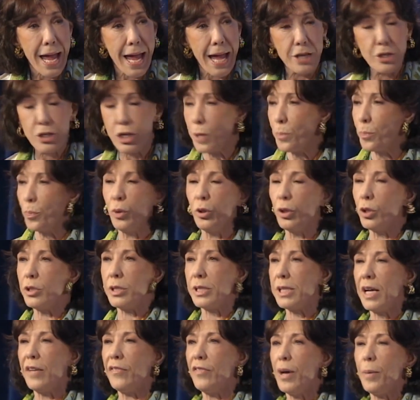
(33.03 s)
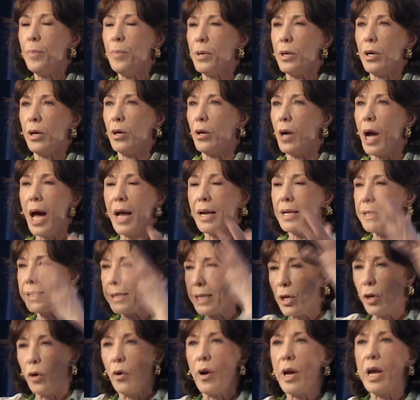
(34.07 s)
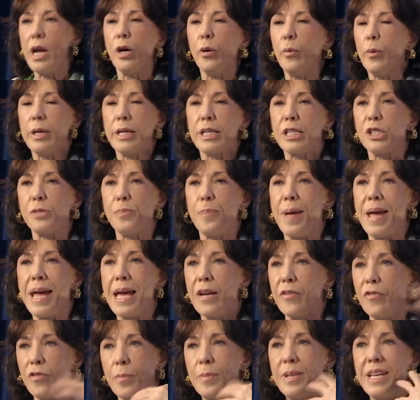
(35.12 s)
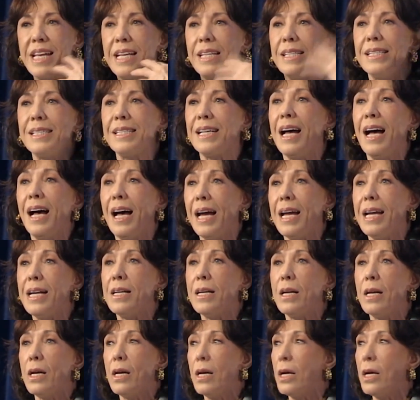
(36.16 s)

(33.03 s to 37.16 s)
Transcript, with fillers: And she'd pull herself up, and her, honestly, her hair would expand from the inside.